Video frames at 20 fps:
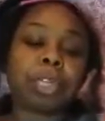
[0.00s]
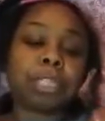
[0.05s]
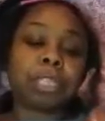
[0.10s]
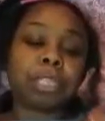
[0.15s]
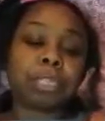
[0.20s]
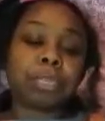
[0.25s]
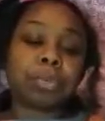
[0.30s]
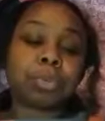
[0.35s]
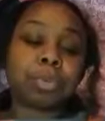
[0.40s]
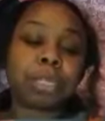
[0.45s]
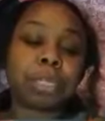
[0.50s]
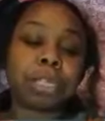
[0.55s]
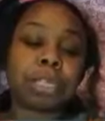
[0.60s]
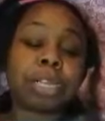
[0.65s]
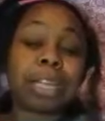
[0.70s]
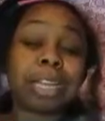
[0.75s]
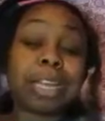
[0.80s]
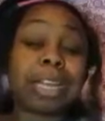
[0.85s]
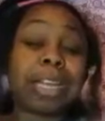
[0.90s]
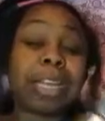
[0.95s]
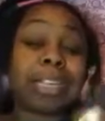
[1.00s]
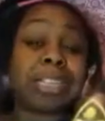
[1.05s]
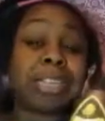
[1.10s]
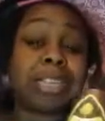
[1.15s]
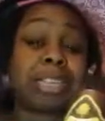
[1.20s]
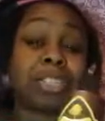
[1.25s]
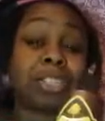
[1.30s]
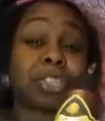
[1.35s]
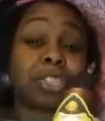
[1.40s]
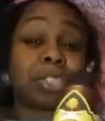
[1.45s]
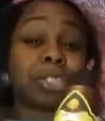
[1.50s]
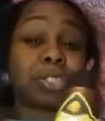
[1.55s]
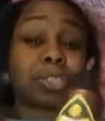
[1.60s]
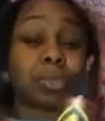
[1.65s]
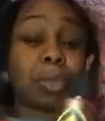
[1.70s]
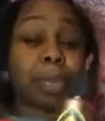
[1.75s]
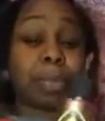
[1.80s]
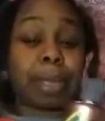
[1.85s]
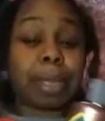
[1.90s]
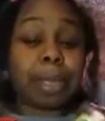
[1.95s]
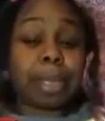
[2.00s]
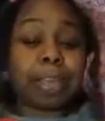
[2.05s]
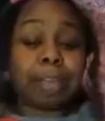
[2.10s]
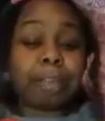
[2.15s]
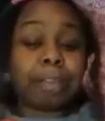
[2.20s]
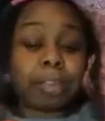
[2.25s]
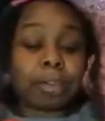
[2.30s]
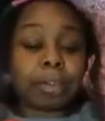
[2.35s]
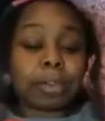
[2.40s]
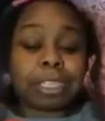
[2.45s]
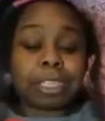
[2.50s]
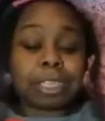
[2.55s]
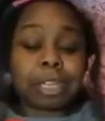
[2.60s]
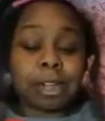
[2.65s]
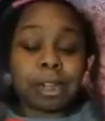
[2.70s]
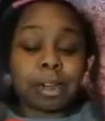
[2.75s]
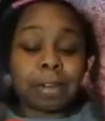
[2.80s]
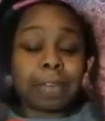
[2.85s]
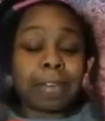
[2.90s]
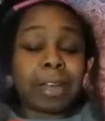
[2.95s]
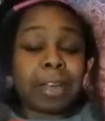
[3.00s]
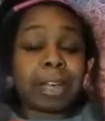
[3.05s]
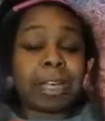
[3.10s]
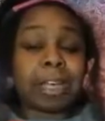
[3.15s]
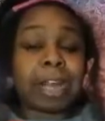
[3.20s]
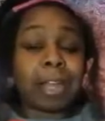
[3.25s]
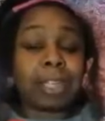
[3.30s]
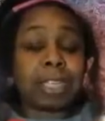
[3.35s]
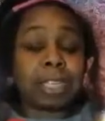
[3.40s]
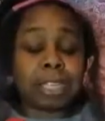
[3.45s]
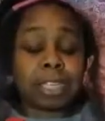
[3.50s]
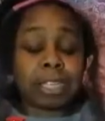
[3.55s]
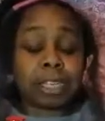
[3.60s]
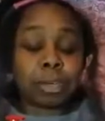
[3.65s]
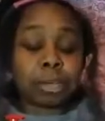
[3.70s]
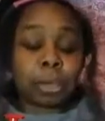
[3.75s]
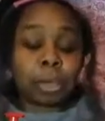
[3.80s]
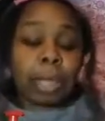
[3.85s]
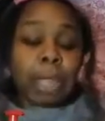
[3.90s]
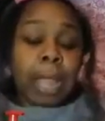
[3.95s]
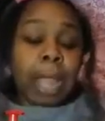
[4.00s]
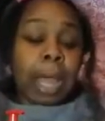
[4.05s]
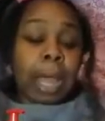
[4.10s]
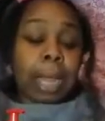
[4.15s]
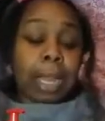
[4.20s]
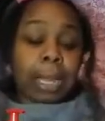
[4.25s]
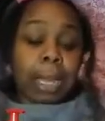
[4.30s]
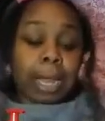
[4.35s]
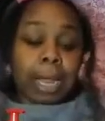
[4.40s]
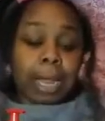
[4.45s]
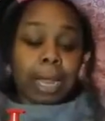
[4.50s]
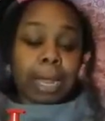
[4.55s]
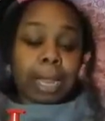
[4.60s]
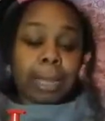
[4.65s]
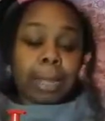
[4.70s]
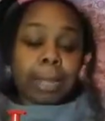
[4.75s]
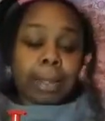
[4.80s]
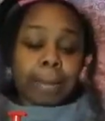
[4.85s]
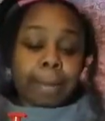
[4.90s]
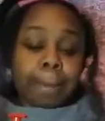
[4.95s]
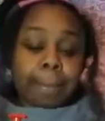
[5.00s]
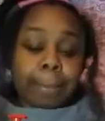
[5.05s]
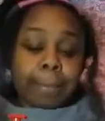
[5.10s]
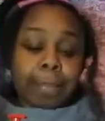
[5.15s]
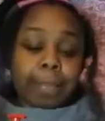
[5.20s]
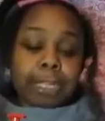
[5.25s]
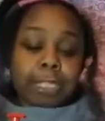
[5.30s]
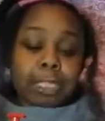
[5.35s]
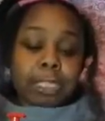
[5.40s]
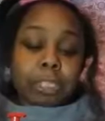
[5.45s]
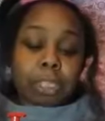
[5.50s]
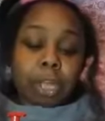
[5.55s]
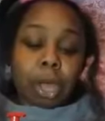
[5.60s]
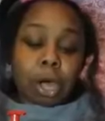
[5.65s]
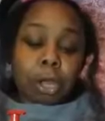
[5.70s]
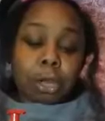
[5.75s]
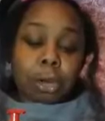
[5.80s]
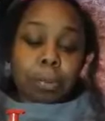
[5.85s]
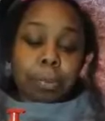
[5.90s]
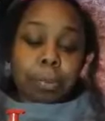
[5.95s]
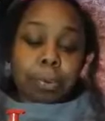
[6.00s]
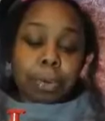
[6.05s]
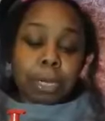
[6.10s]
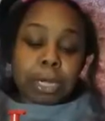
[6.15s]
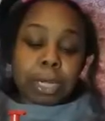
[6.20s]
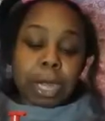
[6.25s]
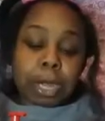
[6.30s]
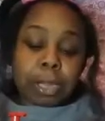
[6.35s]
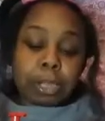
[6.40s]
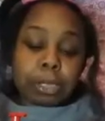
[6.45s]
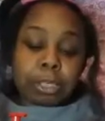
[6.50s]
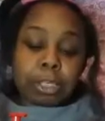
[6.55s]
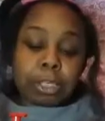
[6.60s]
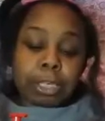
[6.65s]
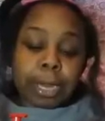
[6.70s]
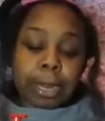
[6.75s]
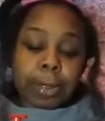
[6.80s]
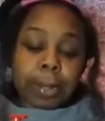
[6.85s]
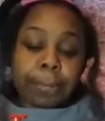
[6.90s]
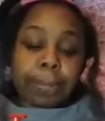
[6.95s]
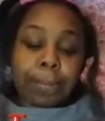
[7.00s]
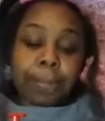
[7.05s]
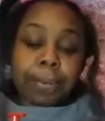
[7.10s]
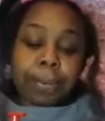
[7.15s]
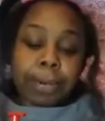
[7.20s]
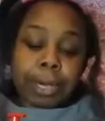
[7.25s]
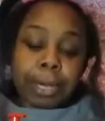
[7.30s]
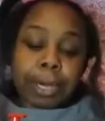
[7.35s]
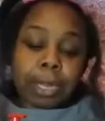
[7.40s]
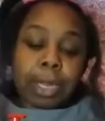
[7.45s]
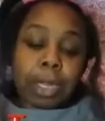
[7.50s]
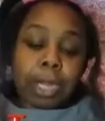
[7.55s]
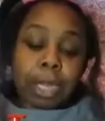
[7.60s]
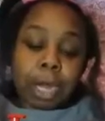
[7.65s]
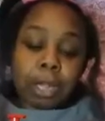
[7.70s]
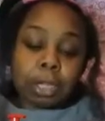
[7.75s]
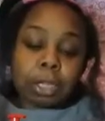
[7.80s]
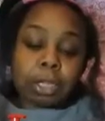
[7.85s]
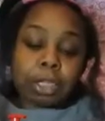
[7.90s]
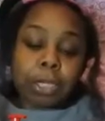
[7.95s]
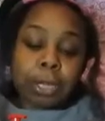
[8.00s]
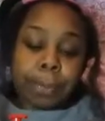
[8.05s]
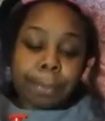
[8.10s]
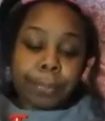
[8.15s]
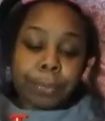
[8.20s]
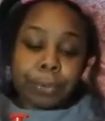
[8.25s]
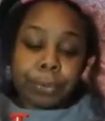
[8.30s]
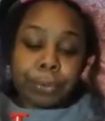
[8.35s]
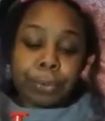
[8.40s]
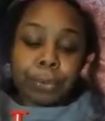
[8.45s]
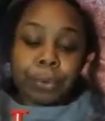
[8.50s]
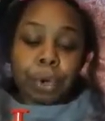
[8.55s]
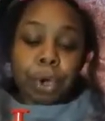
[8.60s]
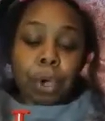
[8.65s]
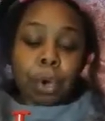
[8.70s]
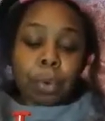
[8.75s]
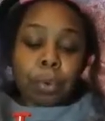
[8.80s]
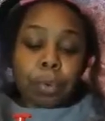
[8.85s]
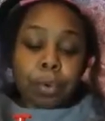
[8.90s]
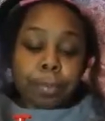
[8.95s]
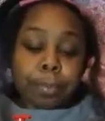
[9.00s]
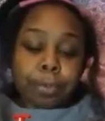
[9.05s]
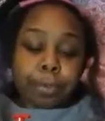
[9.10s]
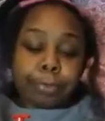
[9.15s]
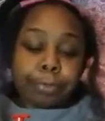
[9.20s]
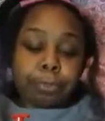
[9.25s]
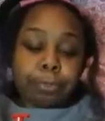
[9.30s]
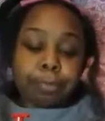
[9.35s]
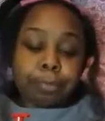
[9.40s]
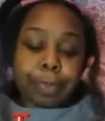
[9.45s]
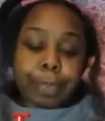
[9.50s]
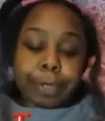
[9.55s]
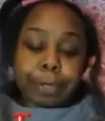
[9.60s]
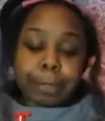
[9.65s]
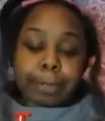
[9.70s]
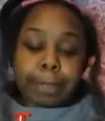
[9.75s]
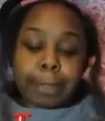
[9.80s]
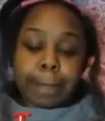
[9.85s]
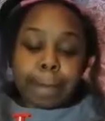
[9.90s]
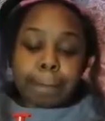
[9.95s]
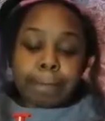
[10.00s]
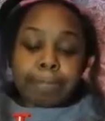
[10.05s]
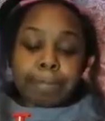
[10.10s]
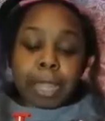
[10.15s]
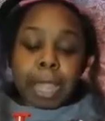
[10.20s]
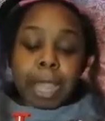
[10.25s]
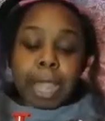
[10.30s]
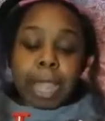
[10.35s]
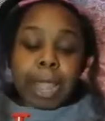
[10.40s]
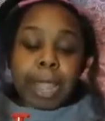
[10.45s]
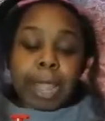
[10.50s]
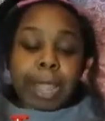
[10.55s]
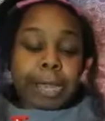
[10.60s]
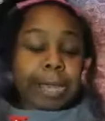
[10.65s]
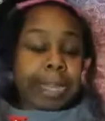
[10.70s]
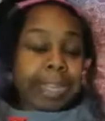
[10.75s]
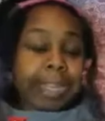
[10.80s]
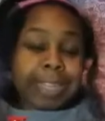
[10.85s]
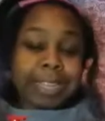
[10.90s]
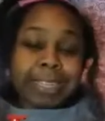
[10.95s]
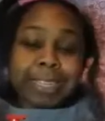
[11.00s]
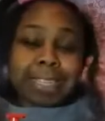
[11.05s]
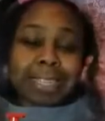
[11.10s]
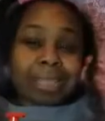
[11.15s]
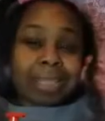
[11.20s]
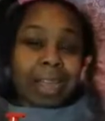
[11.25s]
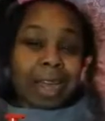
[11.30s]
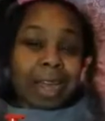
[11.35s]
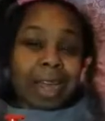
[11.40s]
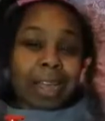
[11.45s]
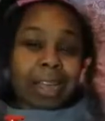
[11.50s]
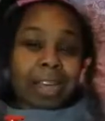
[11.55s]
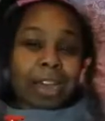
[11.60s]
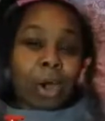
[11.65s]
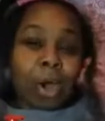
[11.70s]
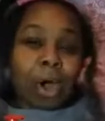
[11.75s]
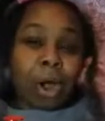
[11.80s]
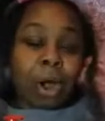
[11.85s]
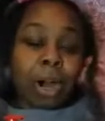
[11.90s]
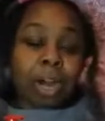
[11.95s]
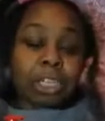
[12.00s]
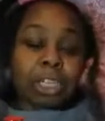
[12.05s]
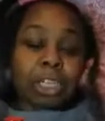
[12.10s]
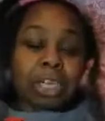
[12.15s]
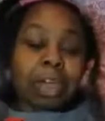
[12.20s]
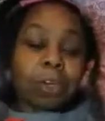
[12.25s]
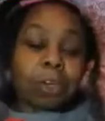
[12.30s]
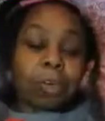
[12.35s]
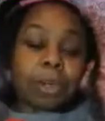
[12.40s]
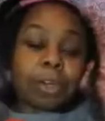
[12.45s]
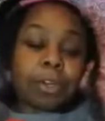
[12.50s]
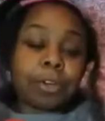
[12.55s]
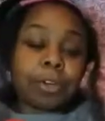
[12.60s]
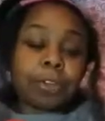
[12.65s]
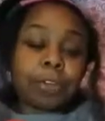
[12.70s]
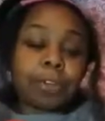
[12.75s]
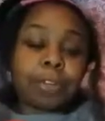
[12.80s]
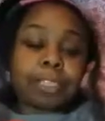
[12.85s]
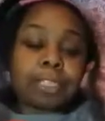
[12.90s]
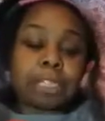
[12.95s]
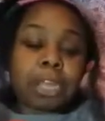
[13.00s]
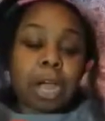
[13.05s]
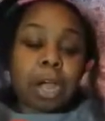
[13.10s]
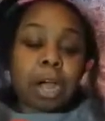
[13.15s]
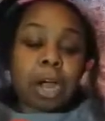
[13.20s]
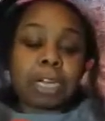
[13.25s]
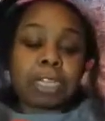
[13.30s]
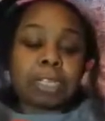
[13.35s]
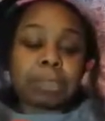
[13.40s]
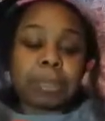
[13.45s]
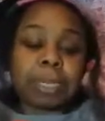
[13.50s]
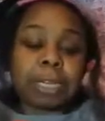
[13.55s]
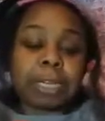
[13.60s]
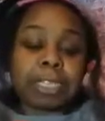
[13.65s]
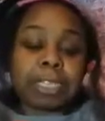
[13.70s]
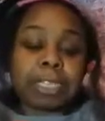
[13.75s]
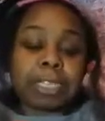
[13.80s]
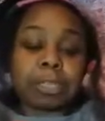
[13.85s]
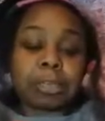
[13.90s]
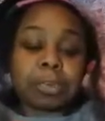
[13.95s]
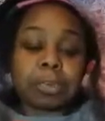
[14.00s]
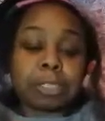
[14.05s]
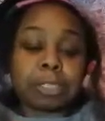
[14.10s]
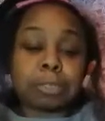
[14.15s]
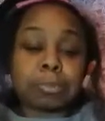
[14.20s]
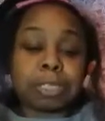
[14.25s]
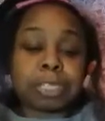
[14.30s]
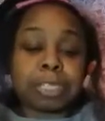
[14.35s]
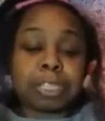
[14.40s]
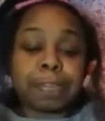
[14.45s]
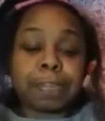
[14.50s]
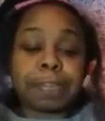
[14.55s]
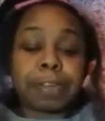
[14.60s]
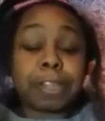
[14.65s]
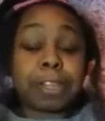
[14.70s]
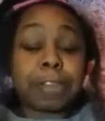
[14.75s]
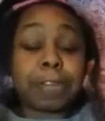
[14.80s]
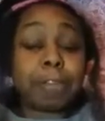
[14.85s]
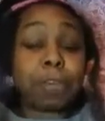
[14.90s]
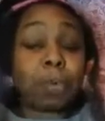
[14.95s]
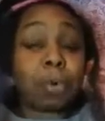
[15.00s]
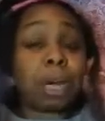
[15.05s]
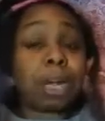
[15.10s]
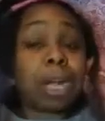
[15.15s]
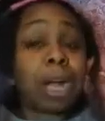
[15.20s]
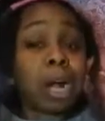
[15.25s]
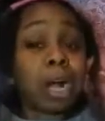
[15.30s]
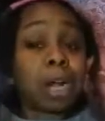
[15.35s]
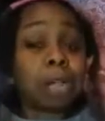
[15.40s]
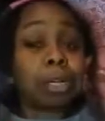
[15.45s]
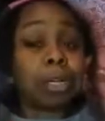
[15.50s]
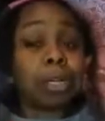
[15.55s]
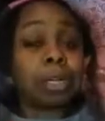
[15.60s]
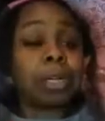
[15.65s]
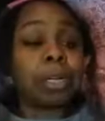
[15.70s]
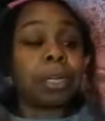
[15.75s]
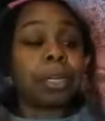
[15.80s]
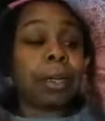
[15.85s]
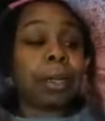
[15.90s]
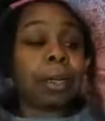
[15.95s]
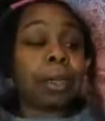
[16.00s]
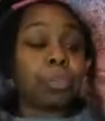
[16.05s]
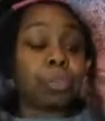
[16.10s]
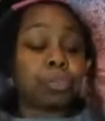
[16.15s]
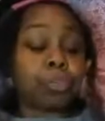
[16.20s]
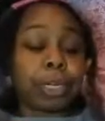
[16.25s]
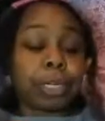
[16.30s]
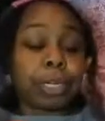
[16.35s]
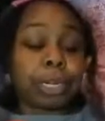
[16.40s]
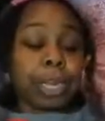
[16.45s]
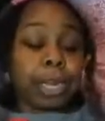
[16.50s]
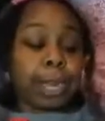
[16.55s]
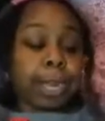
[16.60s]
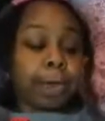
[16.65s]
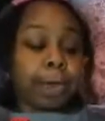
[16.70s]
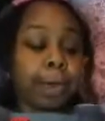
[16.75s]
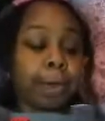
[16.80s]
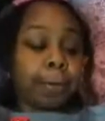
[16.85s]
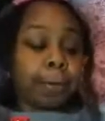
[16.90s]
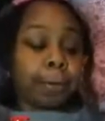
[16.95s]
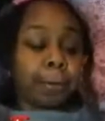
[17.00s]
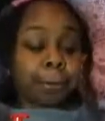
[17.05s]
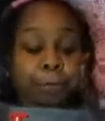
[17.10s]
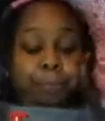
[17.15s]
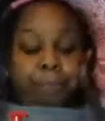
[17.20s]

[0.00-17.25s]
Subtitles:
This is really good, and it doesn't strip it. Even though it's clarifying, I still like, this is called a pre-color shampoo, removes buildup, and it's not harsh. And I wonder if it's not harsh because it's specifically for color treated hair.